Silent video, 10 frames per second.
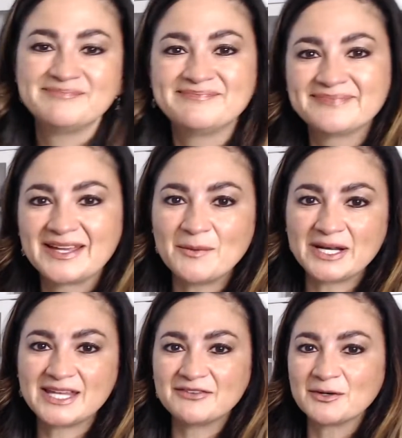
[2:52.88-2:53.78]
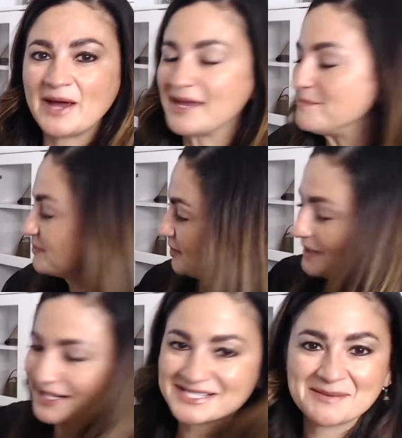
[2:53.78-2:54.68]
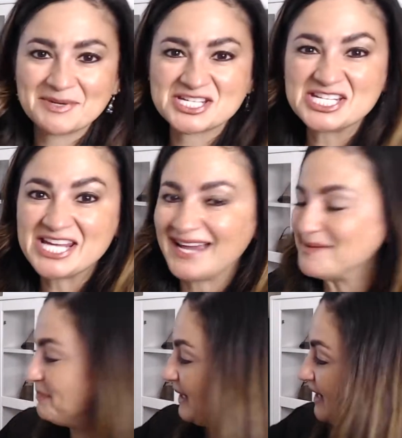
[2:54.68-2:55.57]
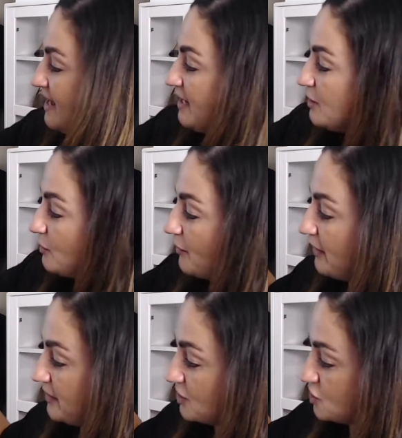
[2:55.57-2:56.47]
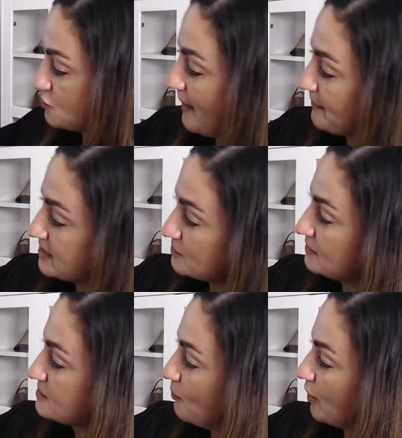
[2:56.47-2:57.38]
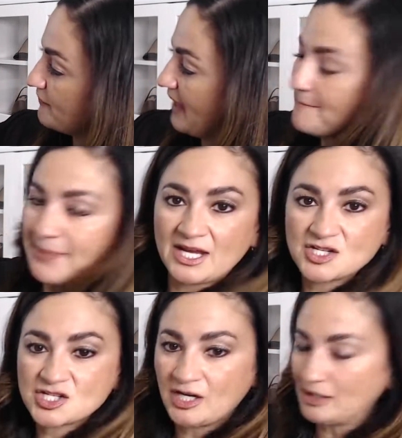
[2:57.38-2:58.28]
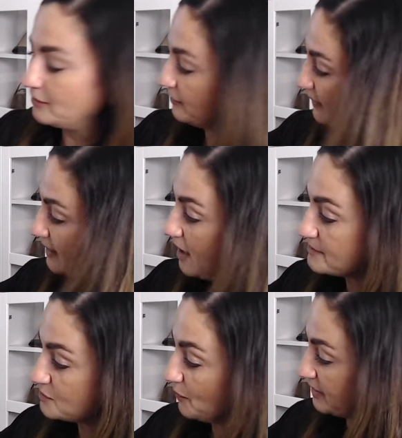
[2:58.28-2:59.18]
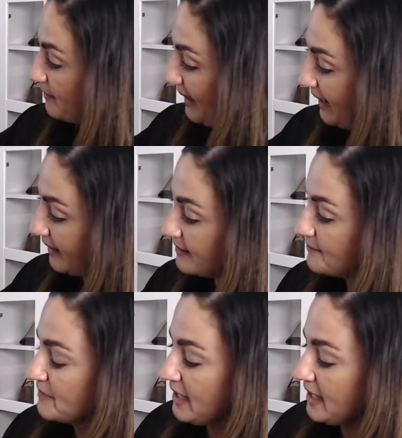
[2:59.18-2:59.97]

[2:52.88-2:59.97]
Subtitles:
I don't want to give it away, so I'm not going to say much yet. But, you know, the strap, this one's more of that beige color that comes with the bag.